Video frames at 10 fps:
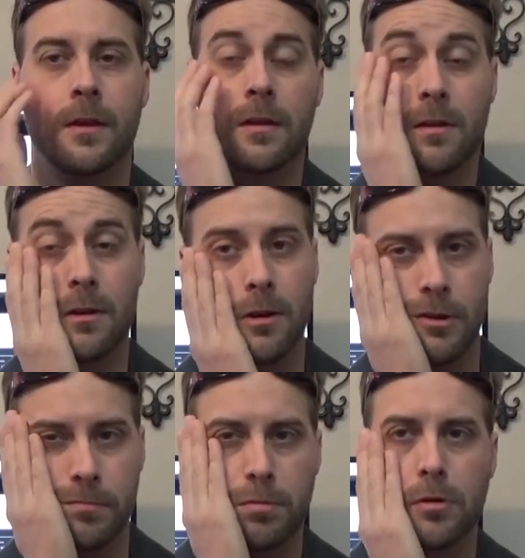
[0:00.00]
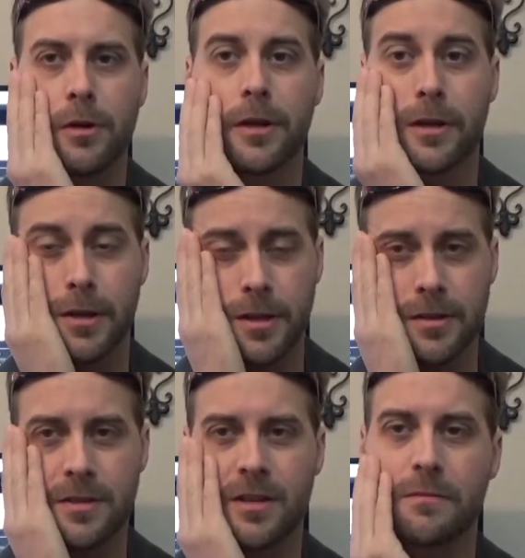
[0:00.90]
Oh boy, this
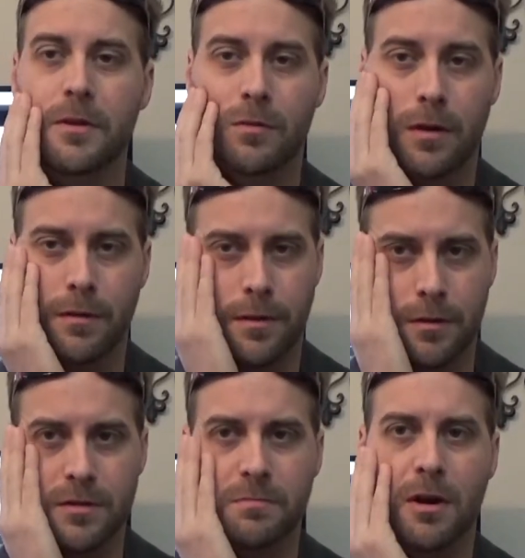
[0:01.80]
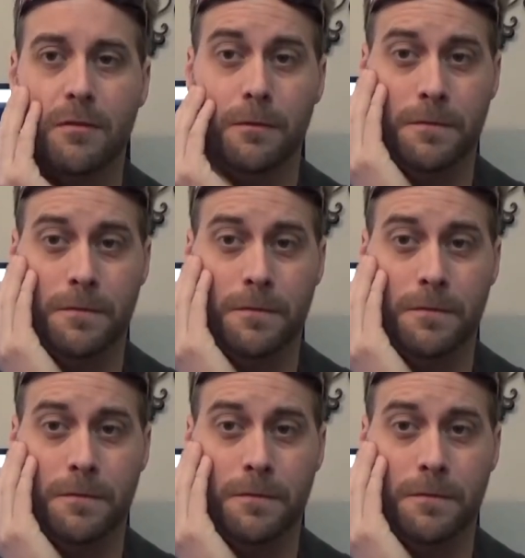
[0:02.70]
is gonna be one of those Marvel